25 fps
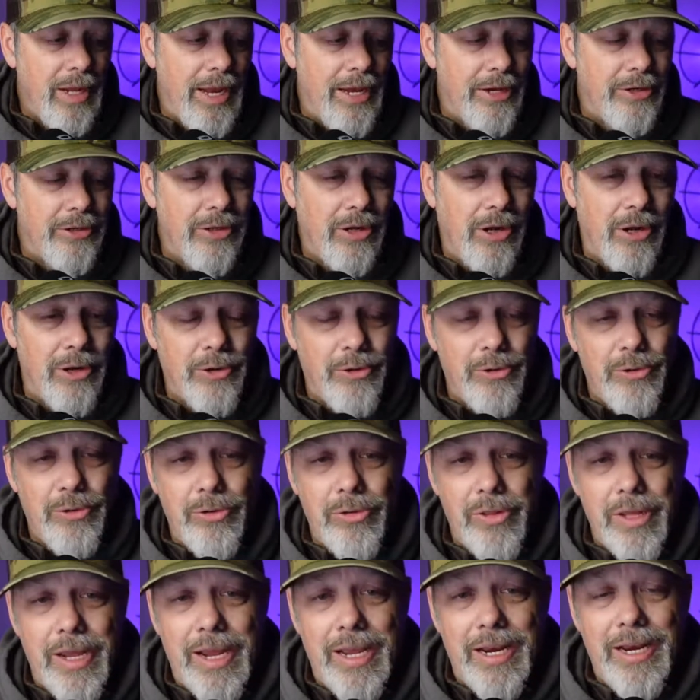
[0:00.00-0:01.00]
and talked
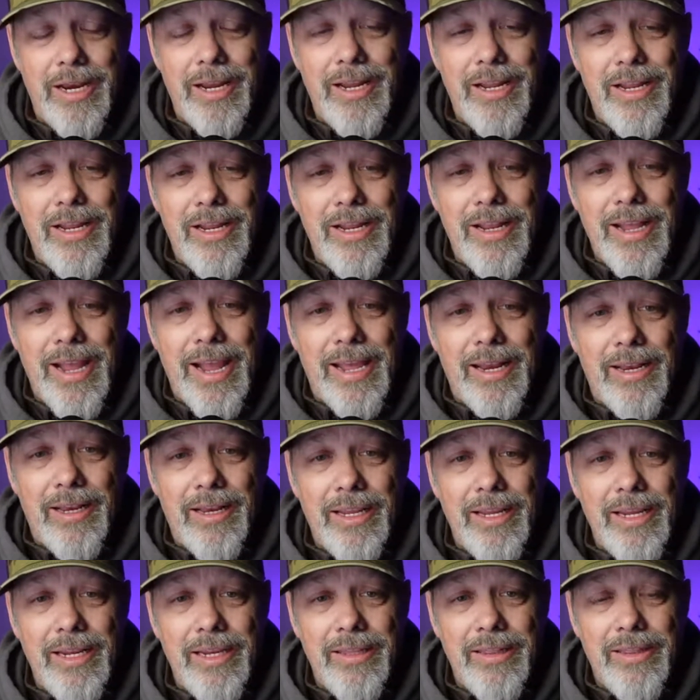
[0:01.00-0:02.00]
through that at
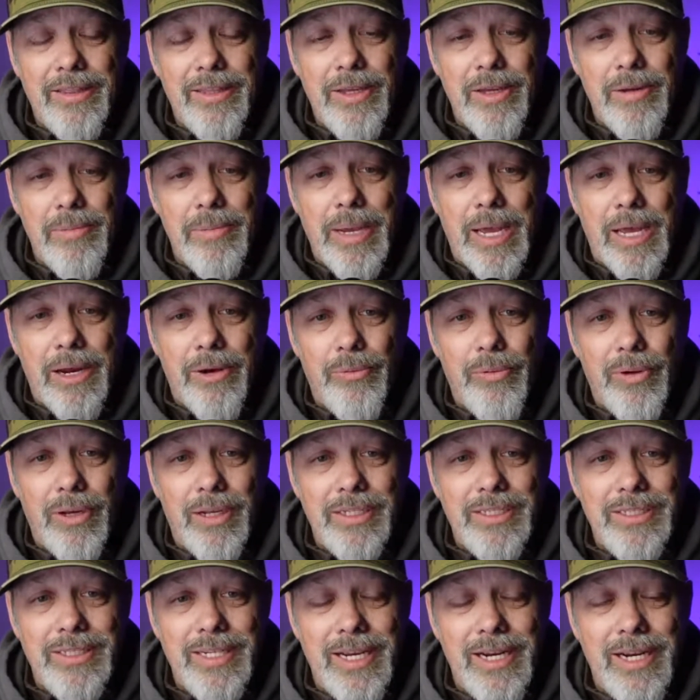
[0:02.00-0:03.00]
length about a
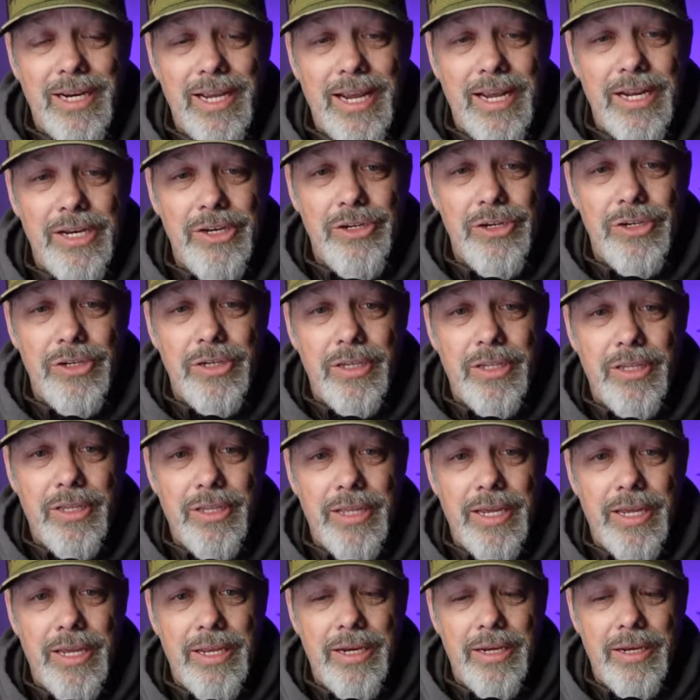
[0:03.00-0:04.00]
real estate agent
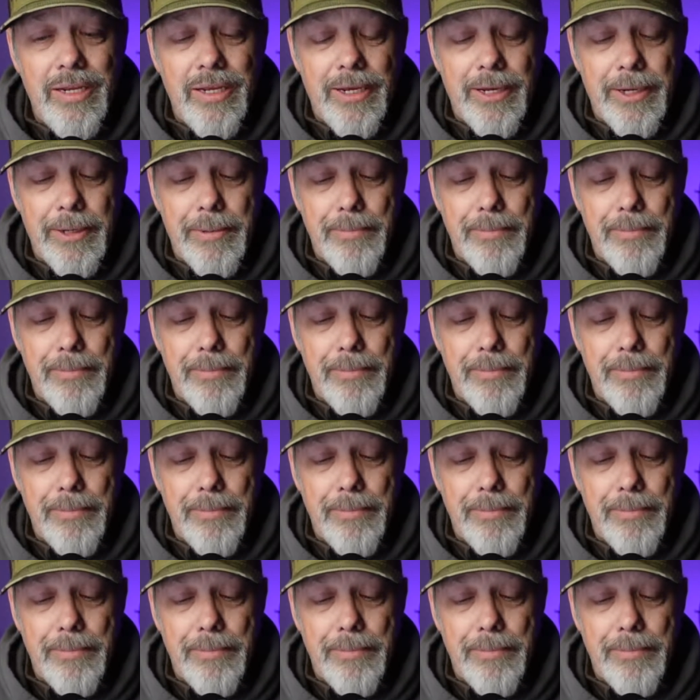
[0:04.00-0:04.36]
that